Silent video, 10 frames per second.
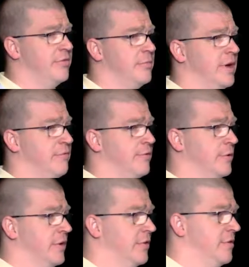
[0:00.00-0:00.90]
so my
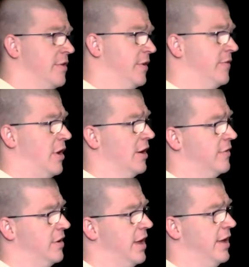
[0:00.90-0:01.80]
focus on the talk
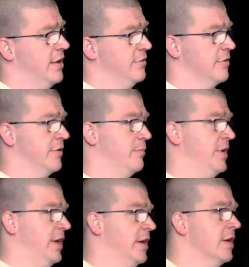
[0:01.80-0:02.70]
today is going to
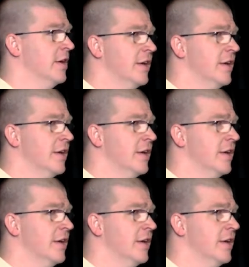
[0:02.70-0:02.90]
be